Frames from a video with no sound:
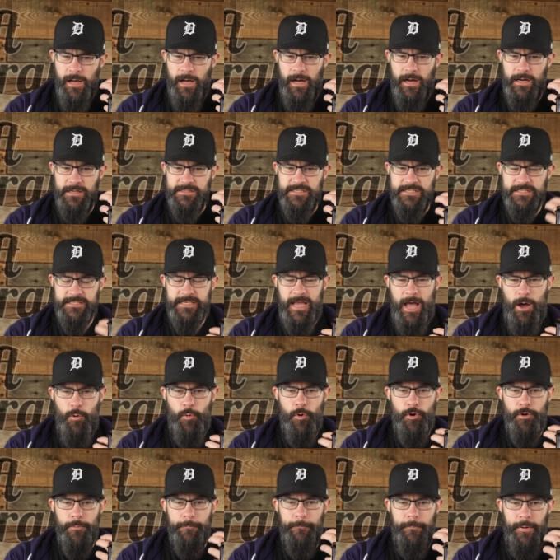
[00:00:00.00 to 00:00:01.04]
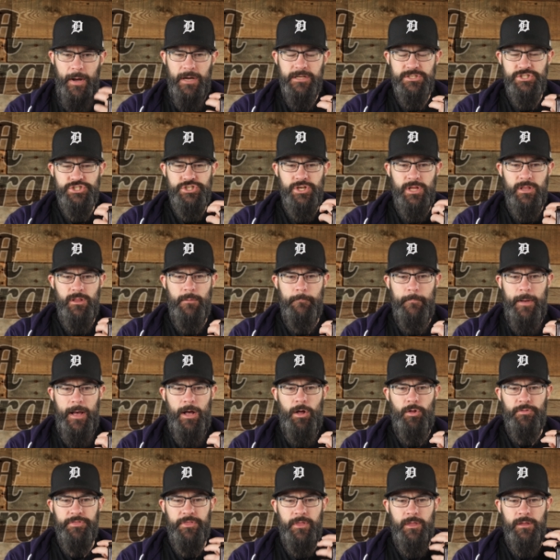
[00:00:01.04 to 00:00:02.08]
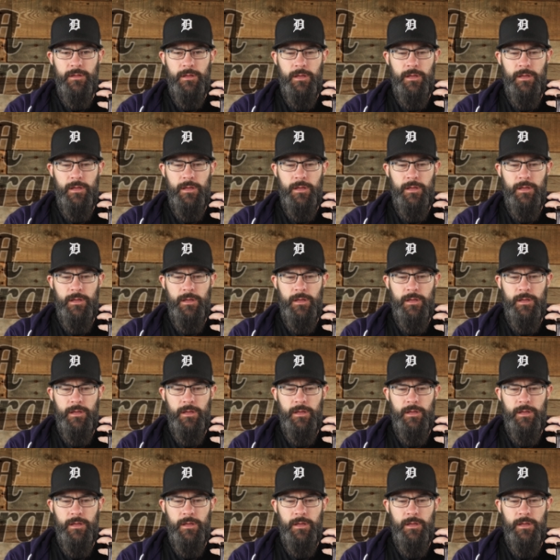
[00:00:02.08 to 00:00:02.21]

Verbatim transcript: uh, sour punch in the mouth